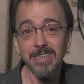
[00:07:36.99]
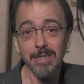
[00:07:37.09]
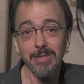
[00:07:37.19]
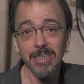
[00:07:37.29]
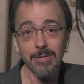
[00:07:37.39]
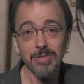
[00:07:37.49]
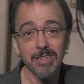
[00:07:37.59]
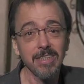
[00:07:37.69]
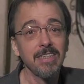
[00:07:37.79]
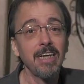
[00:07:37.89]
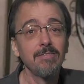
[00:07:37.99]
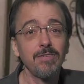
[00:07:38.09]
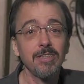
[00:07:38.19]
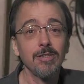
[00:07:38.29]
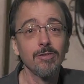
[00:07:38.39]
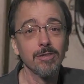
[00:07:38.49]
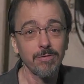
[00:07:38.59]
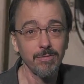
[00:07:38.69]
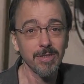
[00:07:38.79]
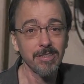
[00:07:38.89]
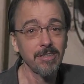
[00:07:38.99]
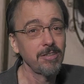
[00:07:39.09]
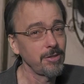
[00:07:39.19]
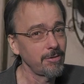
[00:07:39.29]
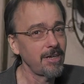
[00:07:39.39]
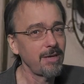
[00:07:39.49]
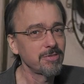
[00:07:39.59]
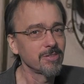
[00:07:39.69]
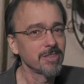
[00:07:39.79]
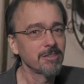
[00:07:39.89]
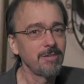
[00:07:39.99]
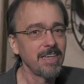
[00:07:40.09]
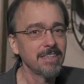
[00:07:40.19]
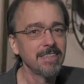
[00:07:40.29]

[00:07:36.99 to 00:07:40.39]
Debbie Gibson in that video looked familiar, you are absolutely correct.